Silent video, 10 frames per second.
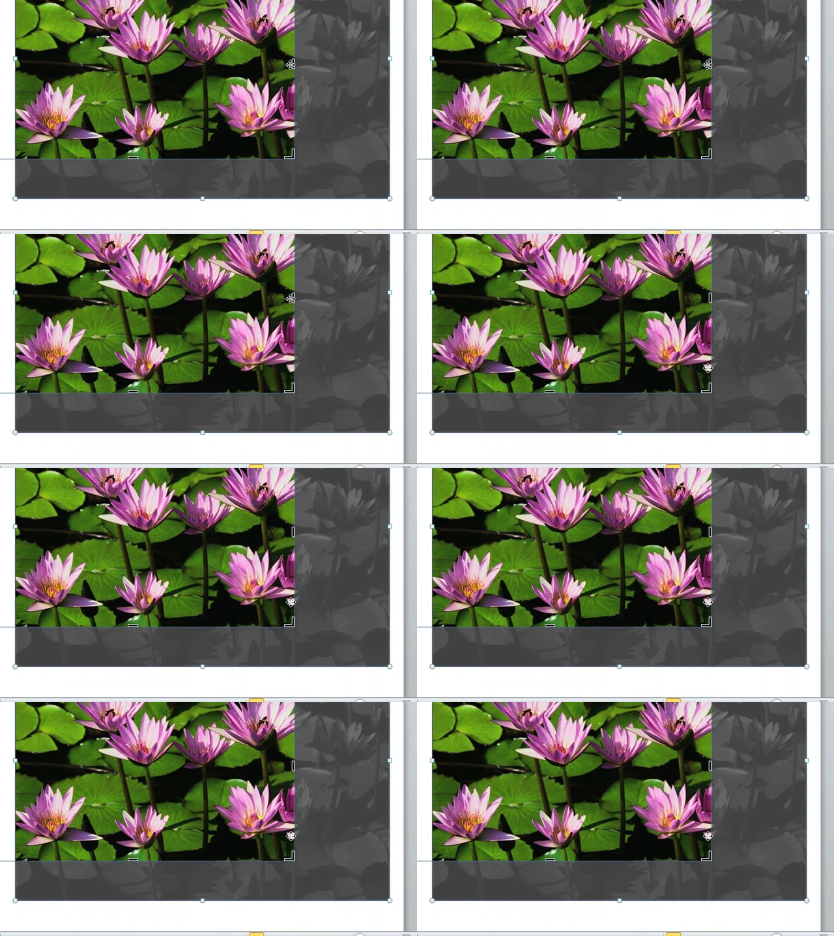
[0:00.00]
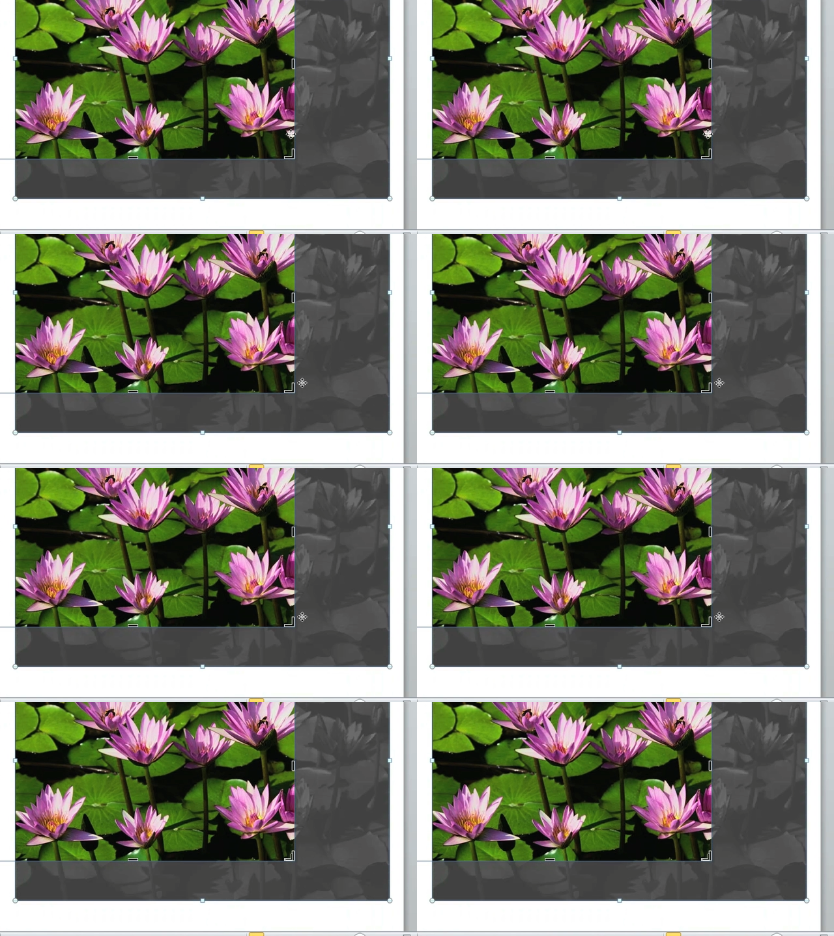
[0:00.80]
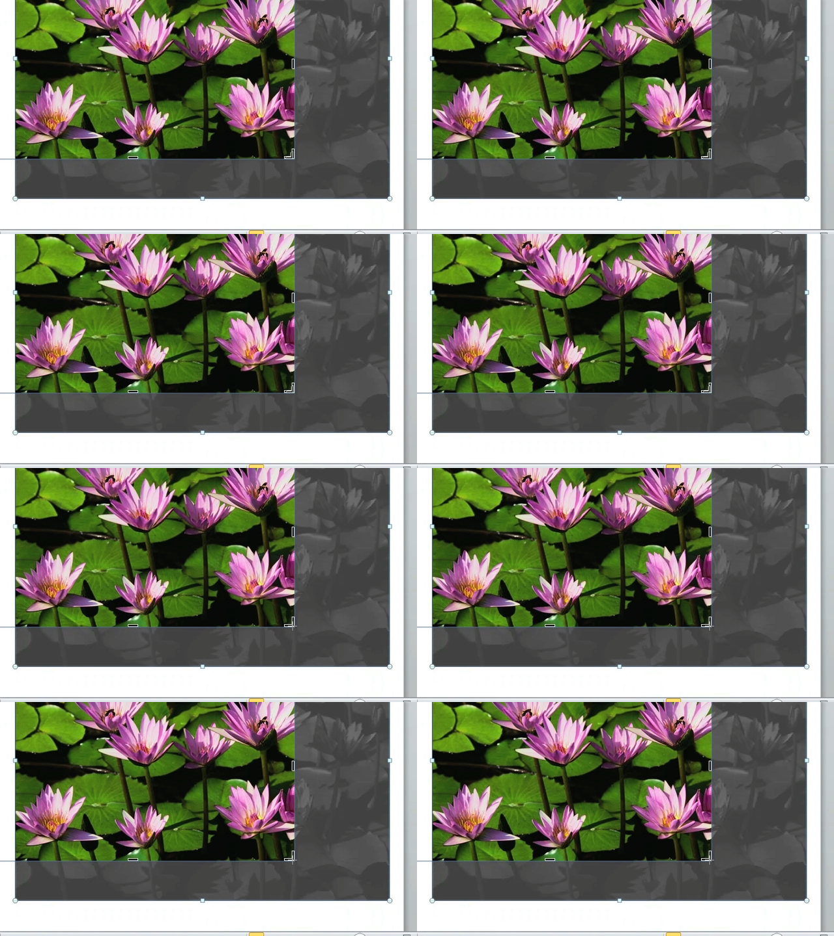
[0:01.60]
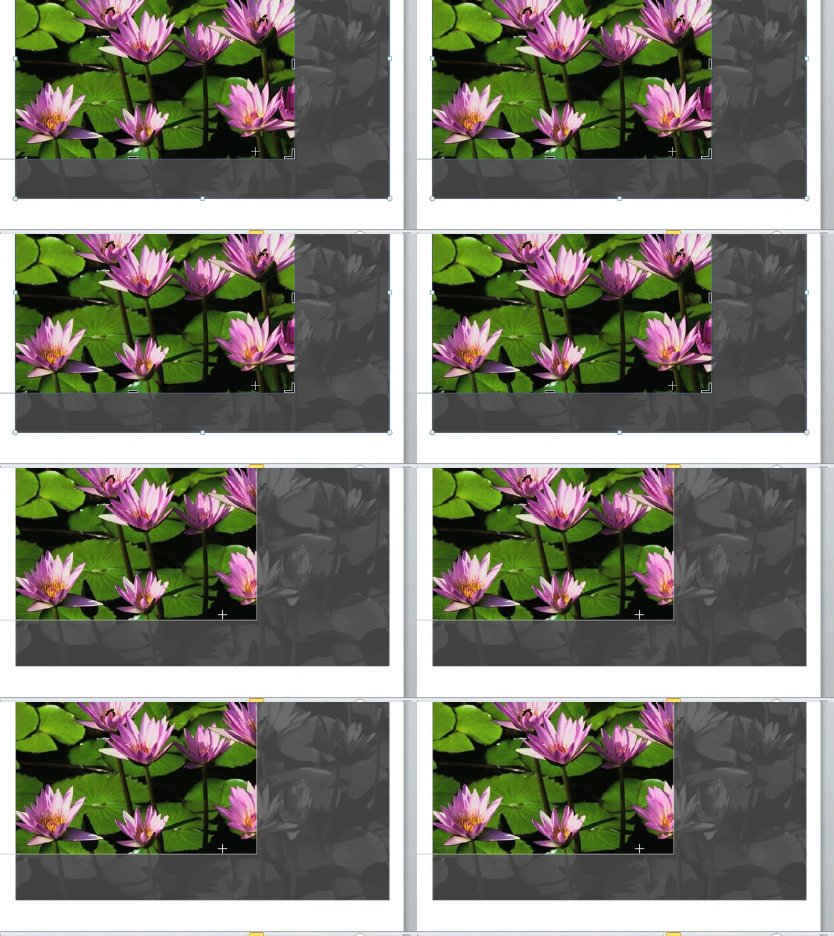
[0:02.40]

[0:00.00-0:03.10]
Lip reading: Nobody's mouth can be seen.